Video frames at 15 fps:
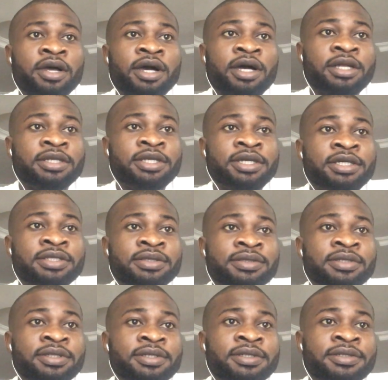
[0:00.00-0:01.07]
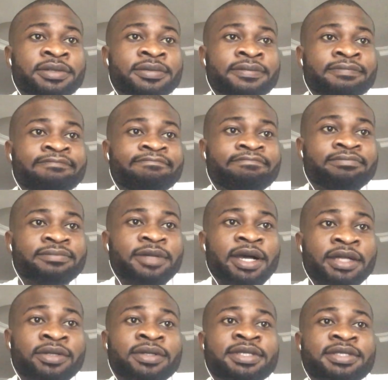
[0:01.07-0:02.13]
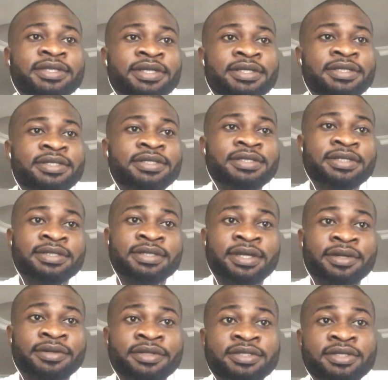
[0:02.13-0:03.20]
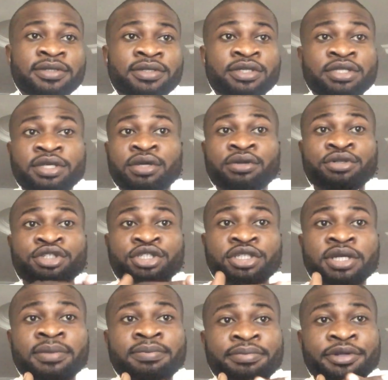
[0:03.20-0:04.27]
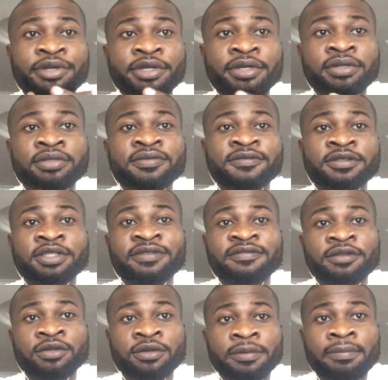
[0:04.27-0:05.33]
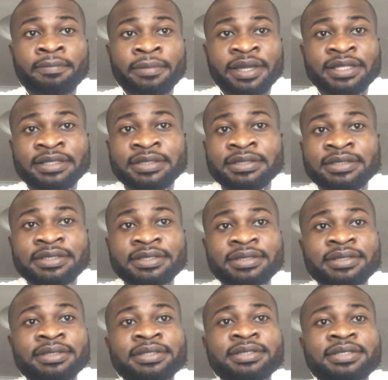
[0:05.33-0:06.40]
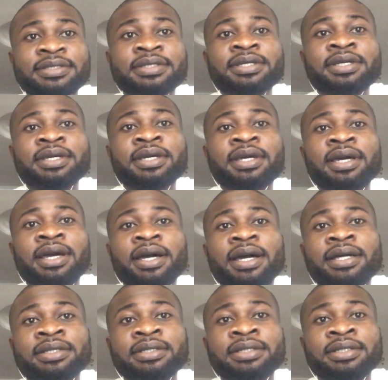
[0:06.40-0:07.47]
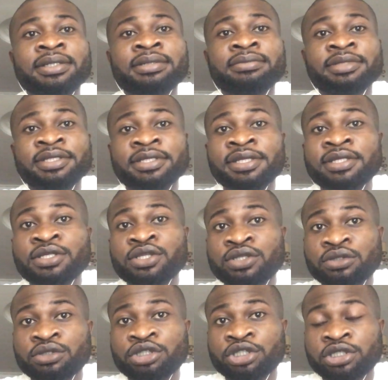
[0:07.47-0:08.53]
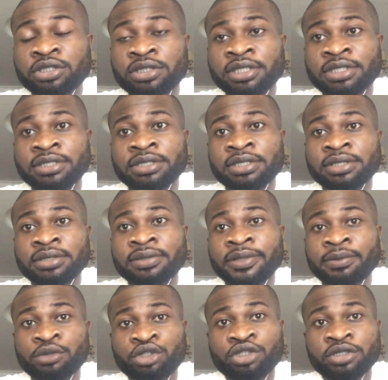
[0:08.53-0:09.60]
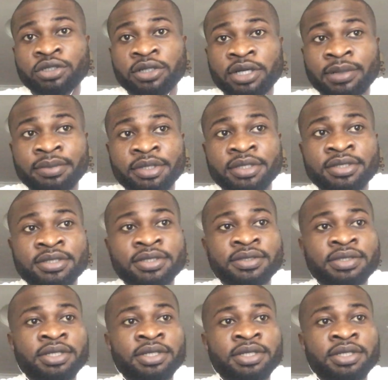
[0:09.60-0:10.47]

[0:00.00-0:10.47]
And then adolescence is a crucial period for development and maintaining social and emotional habits.